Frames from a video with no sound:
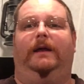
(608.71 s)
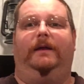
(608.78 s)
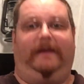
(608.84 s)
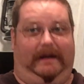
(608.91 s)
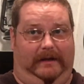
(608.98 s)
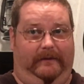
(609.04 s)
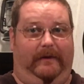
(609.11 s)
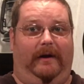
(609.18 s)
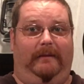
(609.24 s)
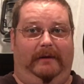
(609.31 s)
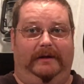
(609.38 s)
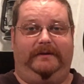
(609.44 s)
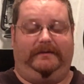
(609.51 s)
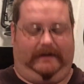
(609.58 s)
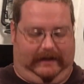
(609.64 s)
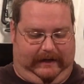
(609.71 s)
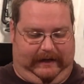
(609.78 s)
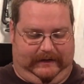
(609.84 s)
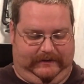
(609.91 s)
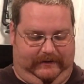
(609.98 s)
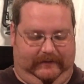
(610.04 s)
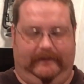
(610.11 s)
Thank you very much,
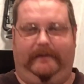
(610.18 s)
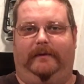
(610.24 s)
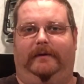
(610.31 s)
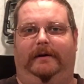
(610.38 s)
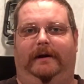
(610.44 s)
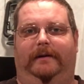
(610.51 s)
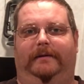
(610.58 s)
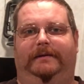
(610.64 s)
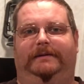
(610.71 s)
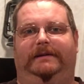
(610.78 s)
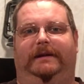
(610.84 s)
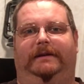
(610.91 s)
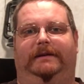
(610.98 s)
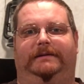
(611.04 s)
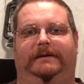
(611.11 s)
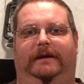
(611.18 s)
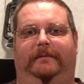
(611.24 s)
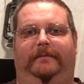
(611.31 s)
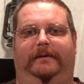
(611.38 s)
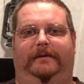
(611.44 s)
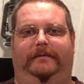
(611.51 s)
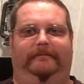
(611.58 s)
Angela, for setting this
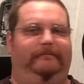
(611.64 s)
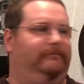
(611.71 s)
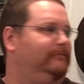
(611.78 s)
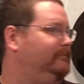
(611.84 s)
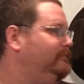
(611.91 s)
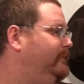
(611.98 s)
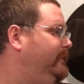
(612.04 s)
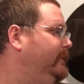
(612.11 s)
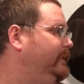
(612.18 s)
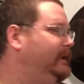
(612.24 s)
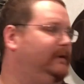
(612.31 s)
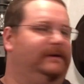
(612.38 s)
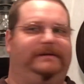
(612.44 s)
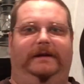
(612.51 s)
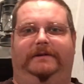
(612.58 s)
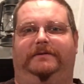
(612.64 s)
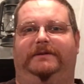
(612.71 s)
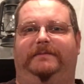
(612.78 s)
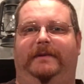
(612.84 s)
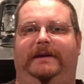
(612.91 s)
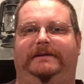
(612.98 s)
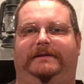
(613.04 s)
up and filling in this extra
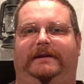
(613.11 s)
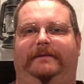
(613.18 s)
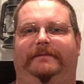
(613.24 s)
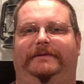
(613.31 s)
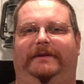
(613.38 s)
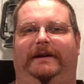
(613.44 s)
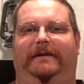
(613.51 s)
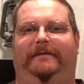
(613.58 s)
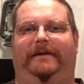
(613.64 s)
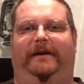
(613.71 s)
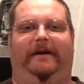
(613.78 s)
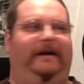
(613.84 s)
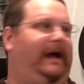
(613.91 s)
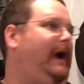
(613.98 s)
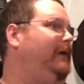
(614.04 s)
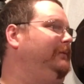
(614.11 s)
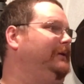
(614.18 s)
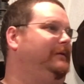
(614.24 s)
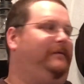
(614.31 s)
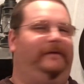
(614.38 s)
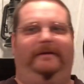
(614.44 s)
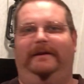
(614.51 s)
space that I've been trying to figure out how I'm going
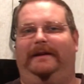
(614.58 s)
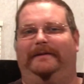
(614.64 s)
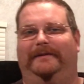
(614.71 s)
to fill in.